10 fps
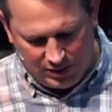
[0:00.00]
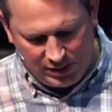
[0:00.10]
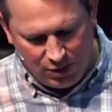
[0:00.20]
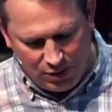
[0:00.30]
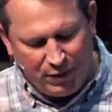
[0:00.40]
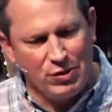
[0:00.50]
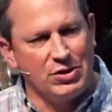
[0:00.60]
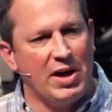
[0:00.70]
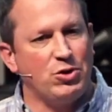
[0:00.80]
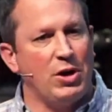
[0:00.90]
So the first
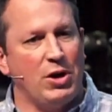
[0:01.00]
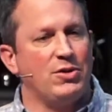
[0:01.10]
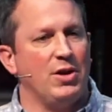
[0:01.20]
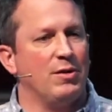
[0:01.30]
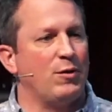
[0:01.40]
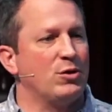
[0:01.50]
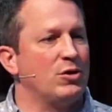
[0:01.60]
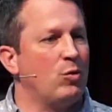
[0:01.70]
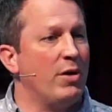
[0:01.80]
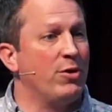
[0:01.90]
section actually is verses
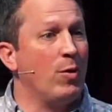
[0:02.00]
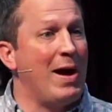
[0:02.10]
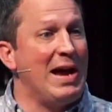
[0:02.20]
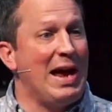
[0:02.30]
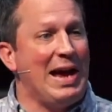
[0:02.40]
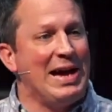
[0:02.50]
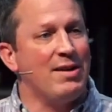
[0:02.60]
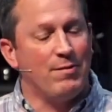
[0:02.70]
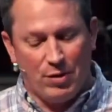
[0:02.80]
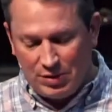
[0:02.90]
1 through 8
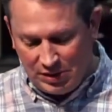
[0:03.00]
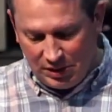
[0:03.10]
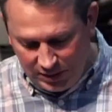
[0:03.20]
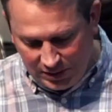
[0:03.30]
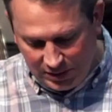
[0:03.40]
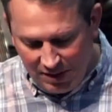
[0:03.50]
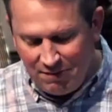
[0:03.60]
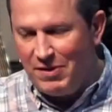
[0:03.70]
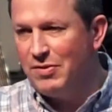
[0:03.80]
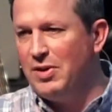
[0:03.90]
and verses
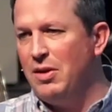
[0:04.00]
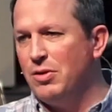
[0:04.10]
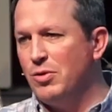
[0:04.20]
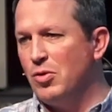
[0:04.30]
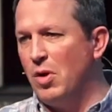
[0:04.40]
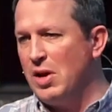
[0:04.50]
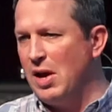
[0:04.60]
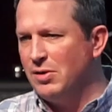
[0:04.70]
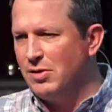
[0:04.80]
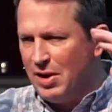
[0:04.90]
15 through
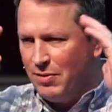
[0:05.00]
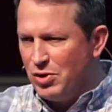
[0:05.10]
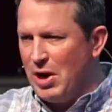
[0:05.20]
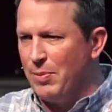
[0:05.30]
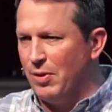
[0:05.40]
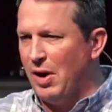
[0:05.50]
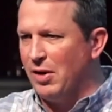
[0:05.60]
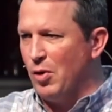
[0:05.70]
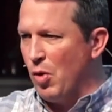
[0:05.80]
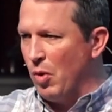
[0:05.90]
28. Think of the chapter like an
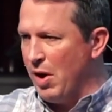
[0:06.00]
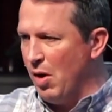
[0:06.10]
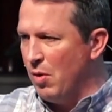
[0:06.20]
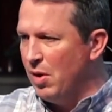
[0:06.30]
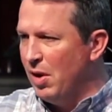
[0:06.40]
Oreo.